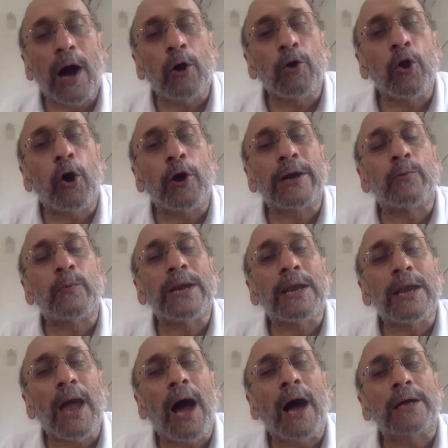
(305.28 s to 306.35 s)
how long it will
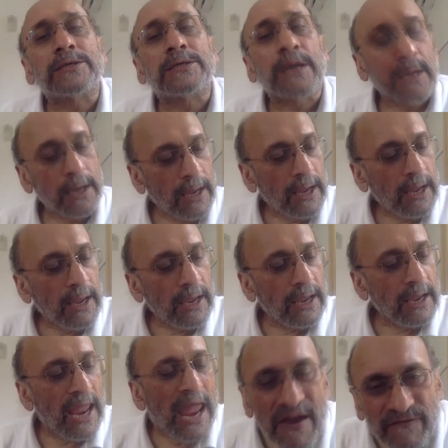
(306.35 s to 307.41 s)
last,
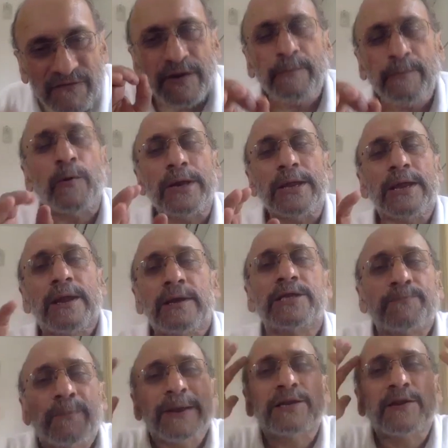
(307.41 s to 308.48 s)
everybody,
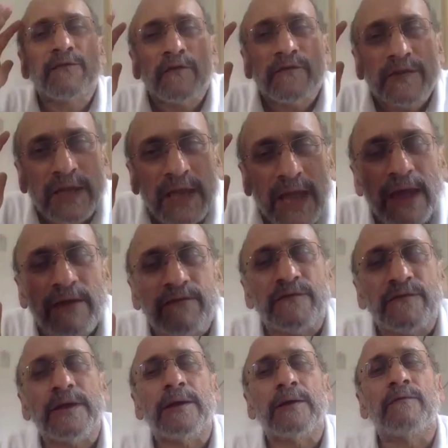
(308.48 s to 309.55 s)
irrespective of their
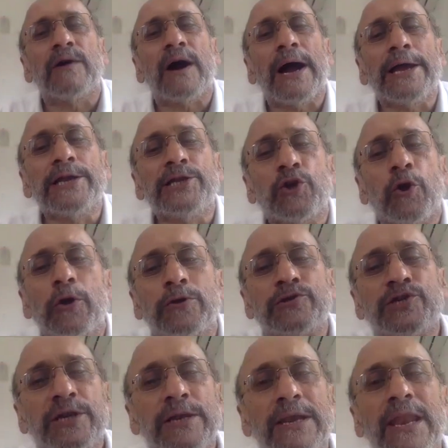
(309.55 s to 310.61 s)

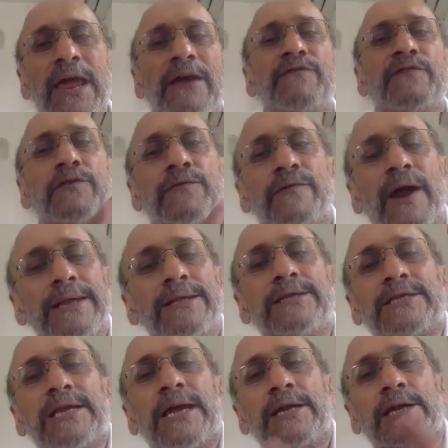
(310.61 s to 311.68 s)
ideology, left, right,
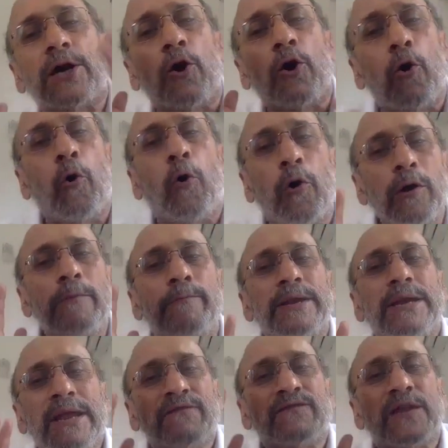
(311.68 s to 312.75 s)
center, all
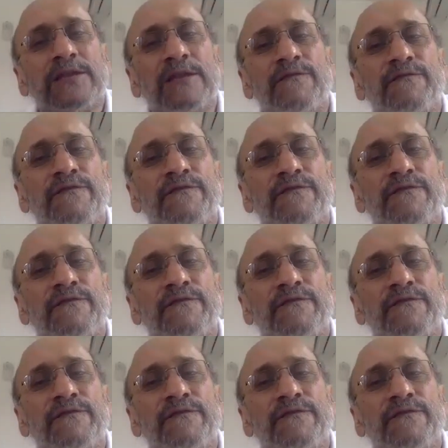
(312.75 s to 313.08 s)
believe that the